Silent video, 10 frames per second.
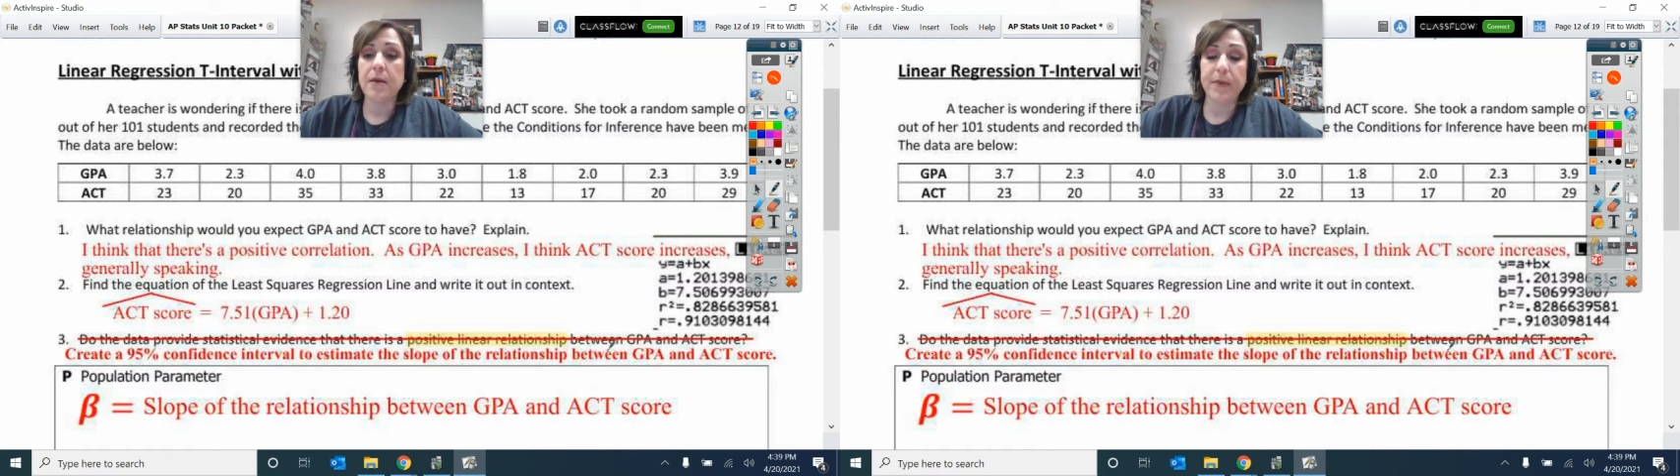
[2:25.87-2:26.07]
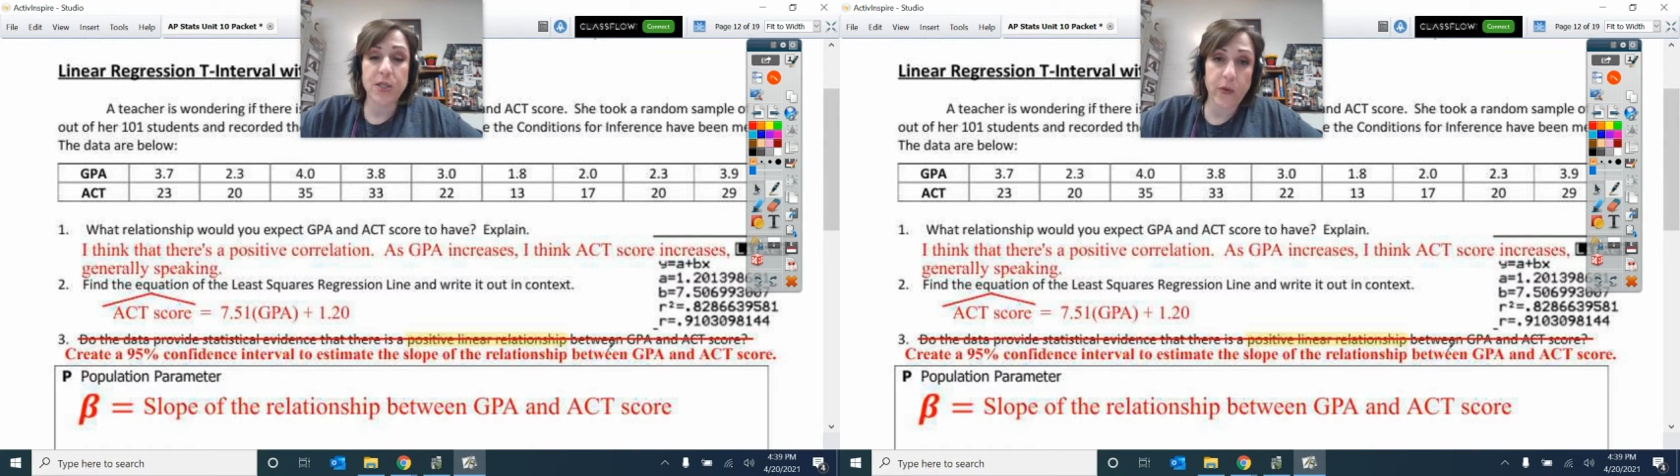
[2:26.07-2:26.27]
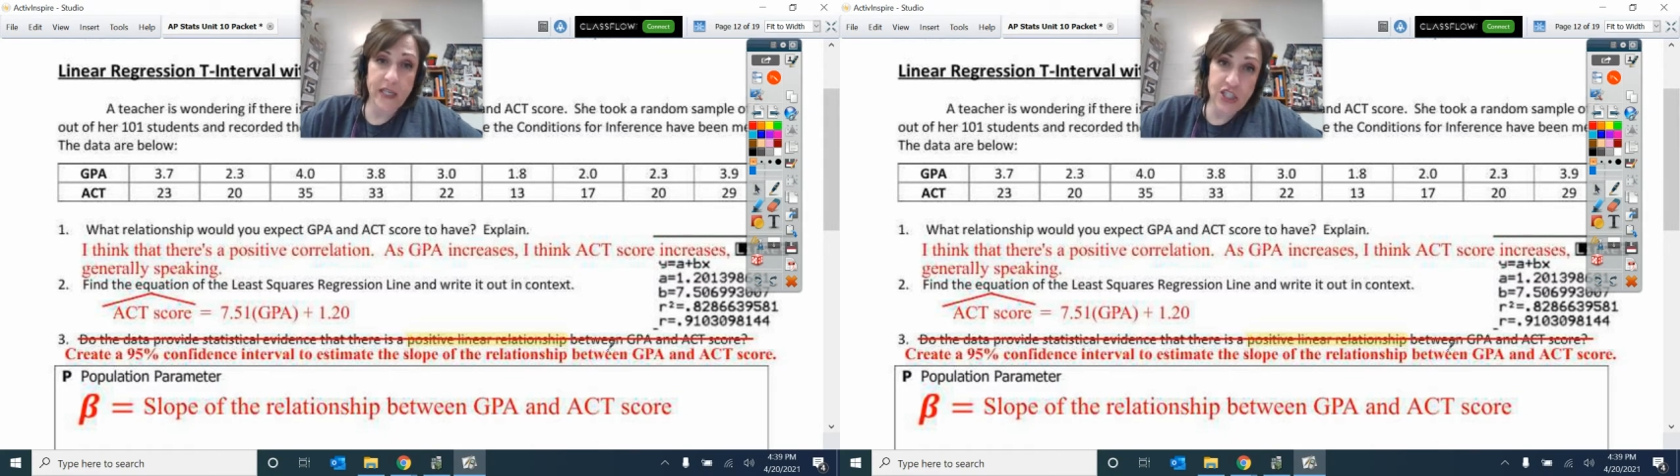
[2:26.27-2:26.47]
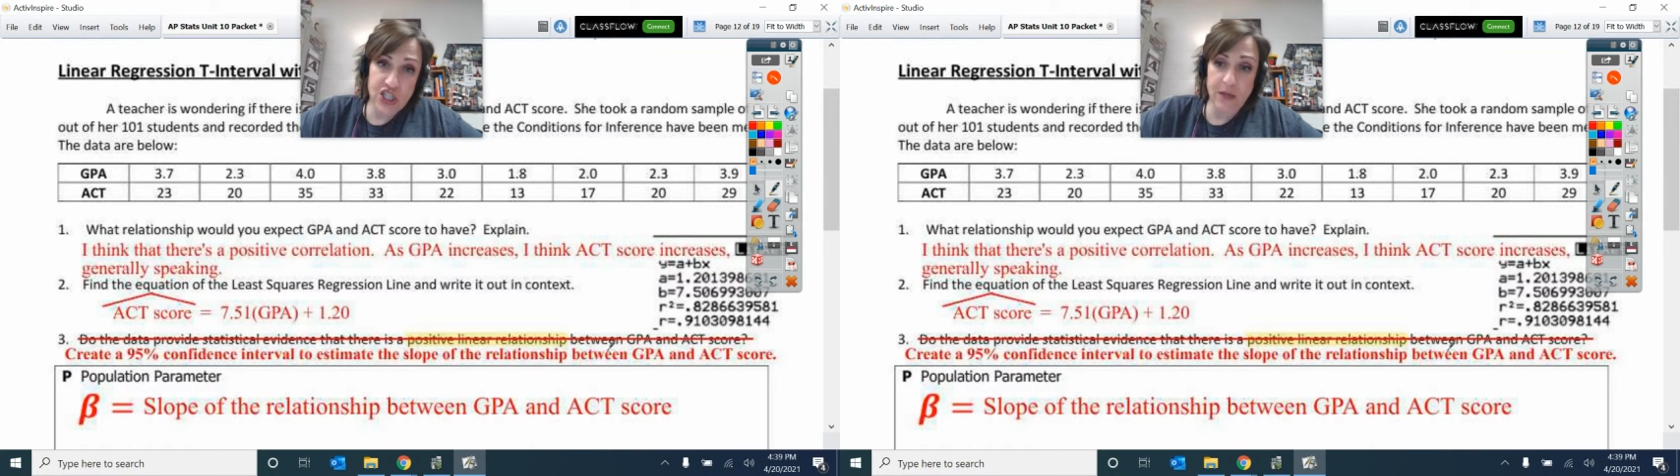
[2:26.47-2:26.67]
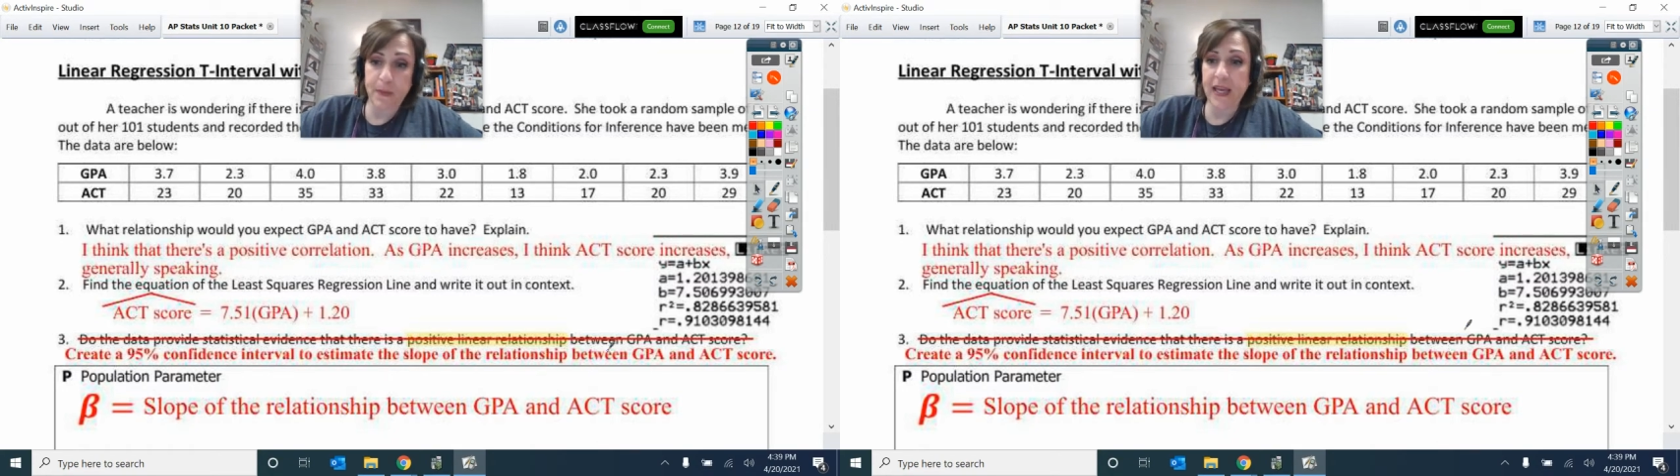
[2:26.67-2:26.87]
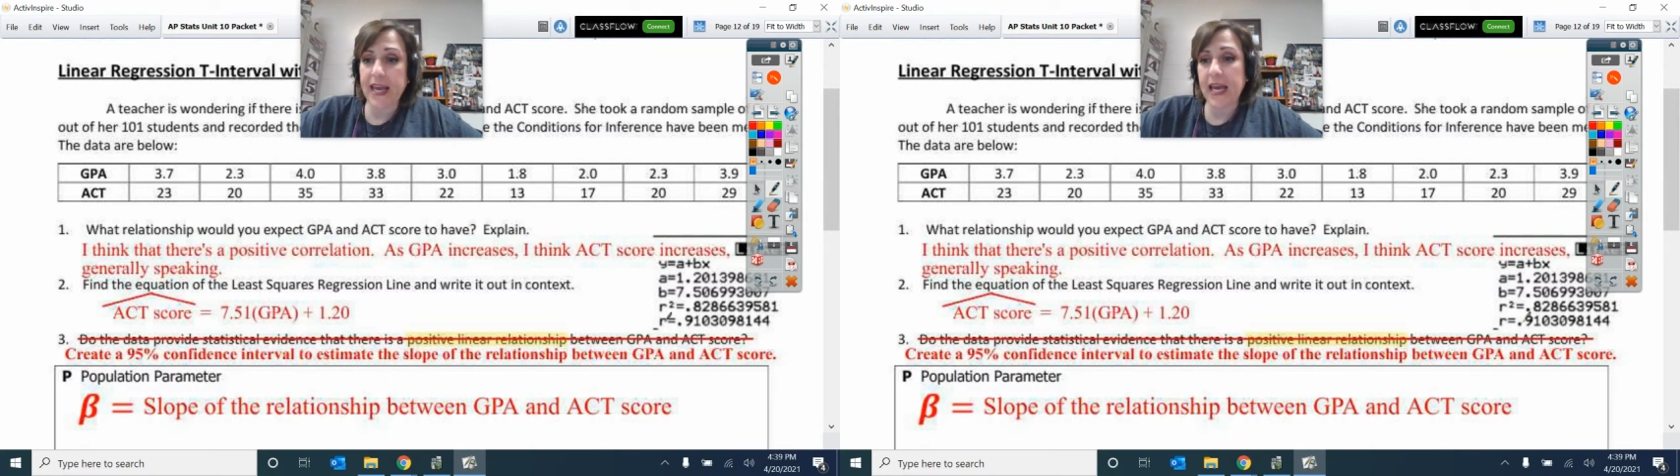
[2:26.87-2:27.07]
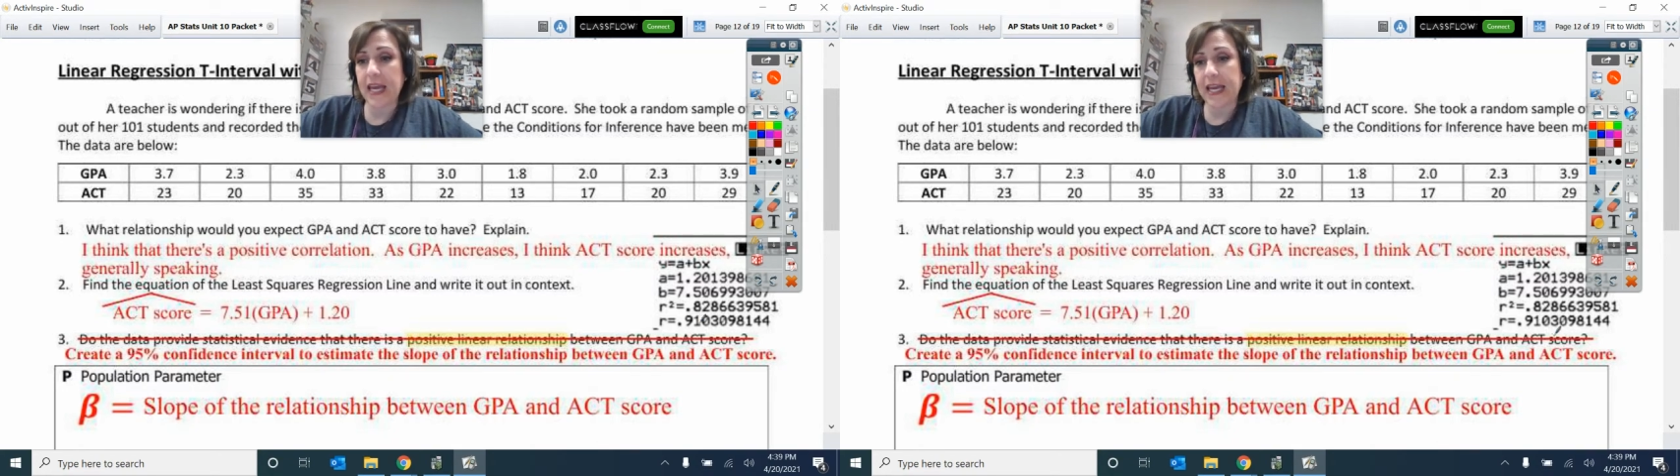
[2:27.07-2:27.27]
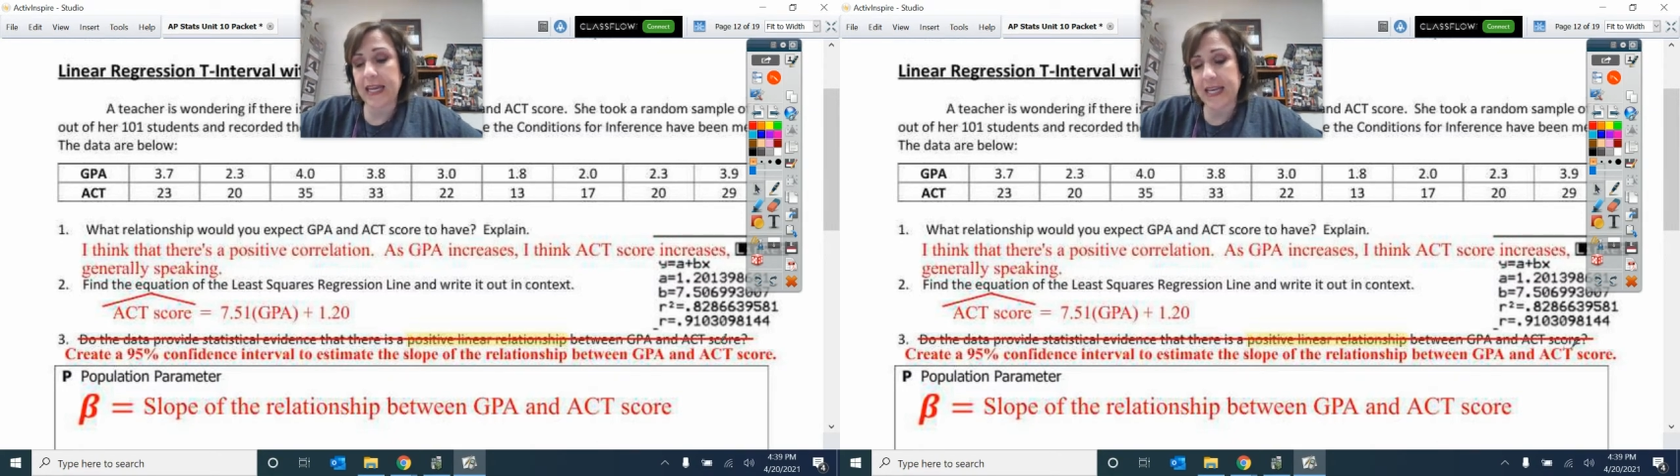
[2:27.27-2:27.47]
between
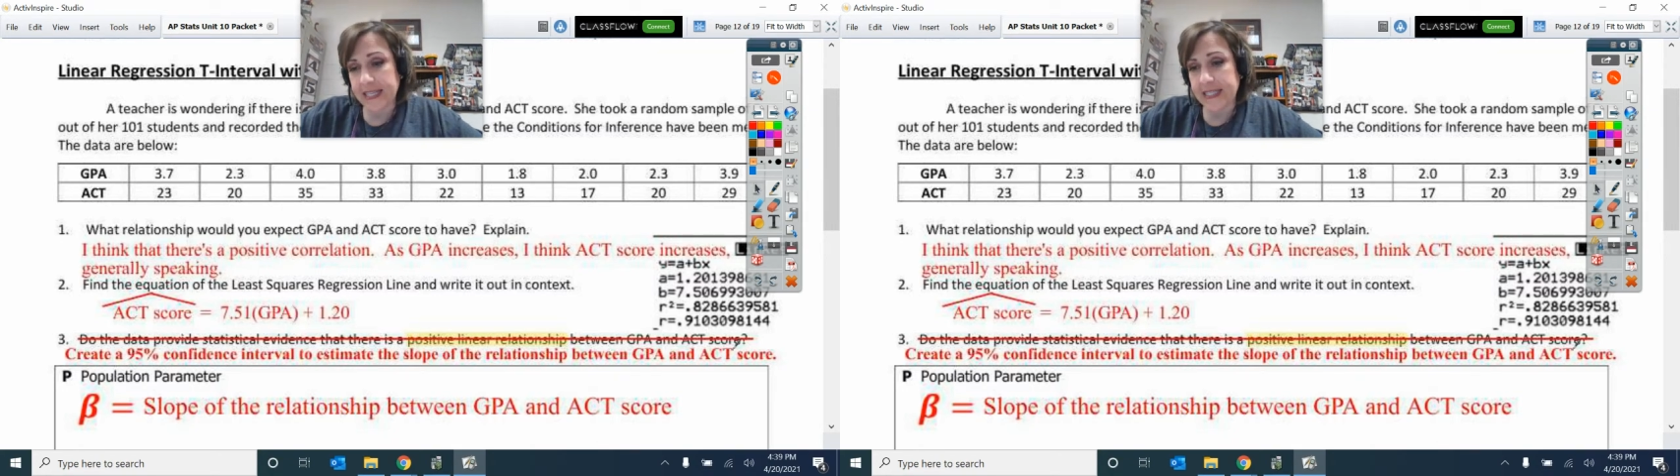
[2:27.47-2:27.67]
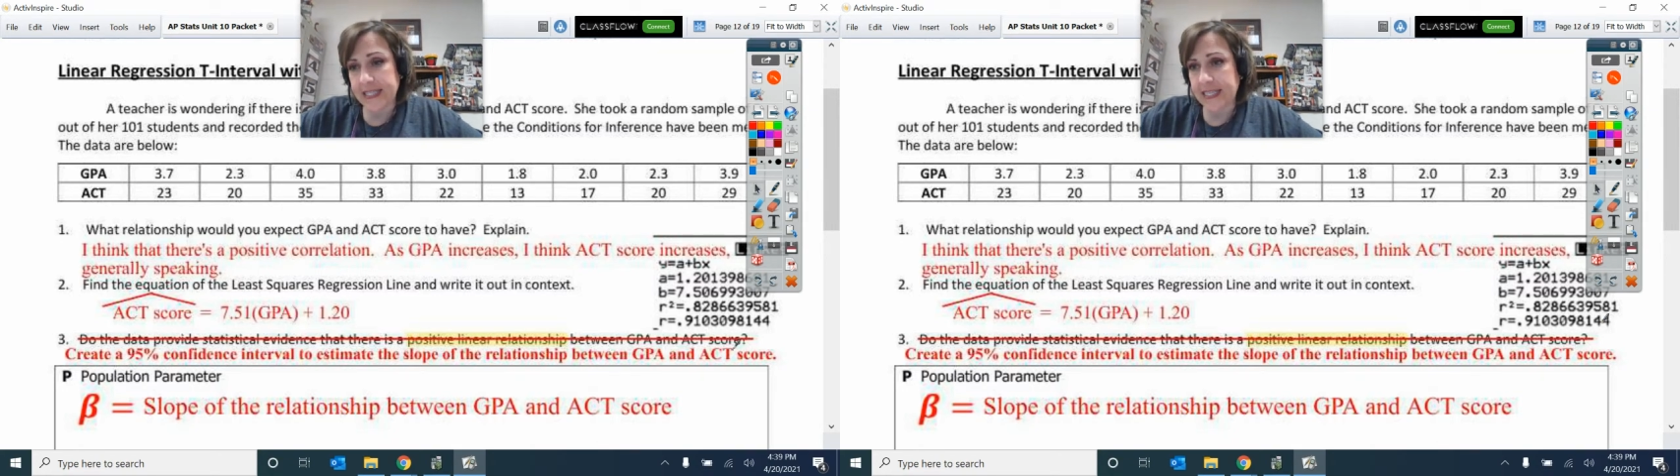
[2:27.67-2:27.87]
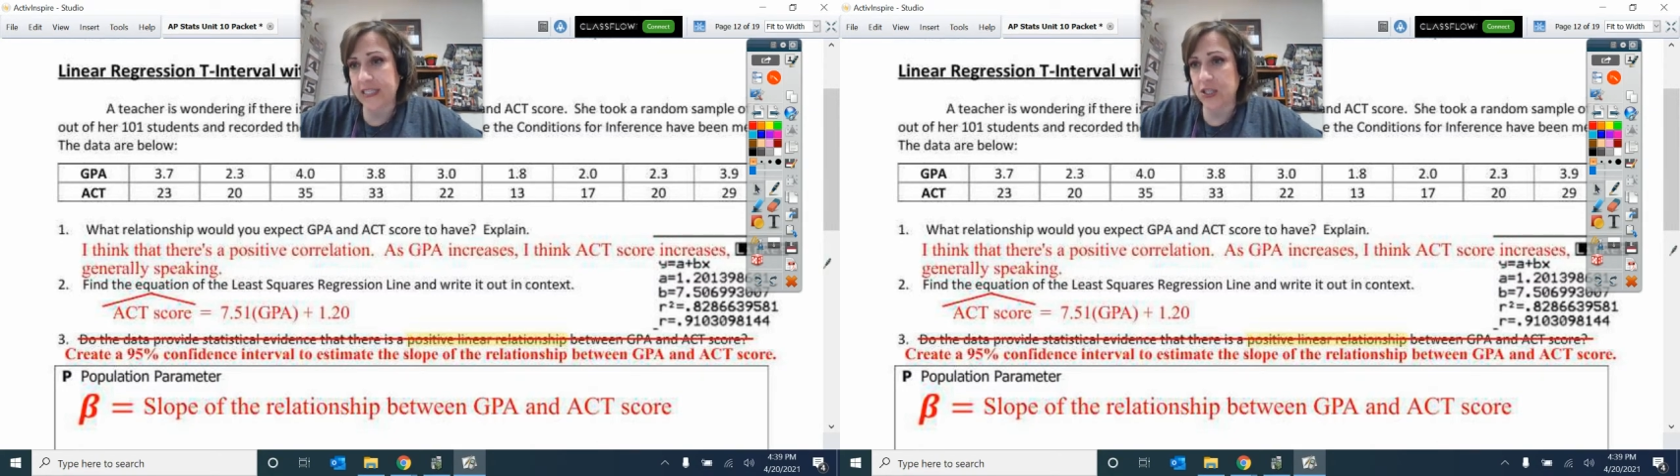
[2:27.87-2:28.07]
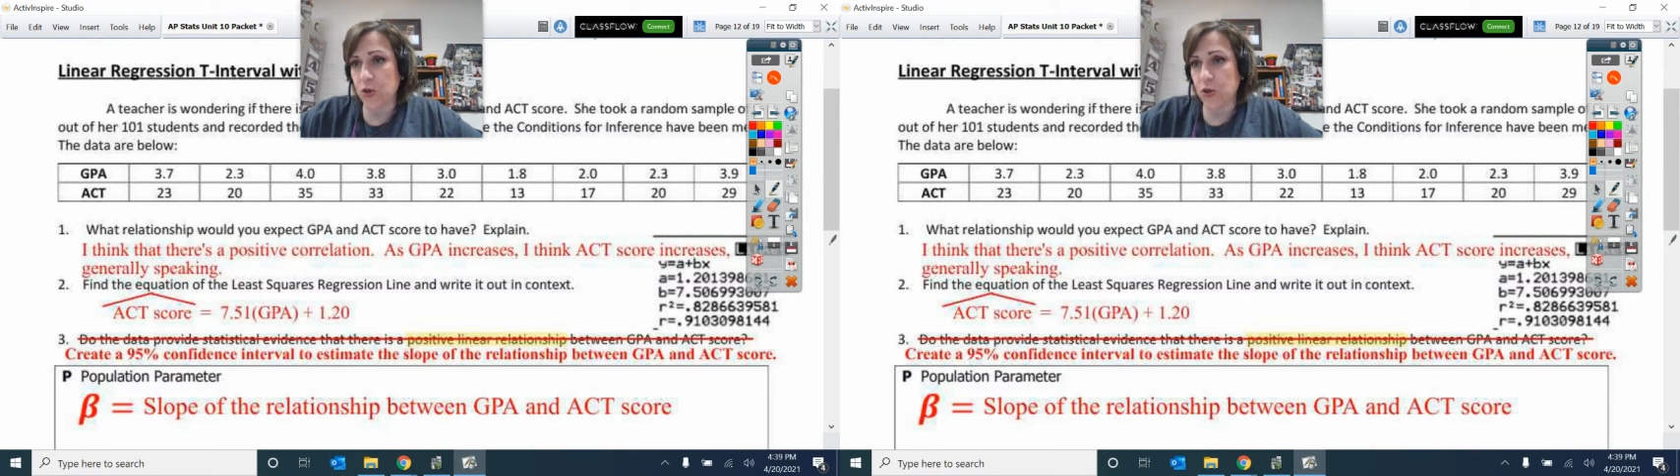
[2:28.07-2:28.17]
GPA and ACT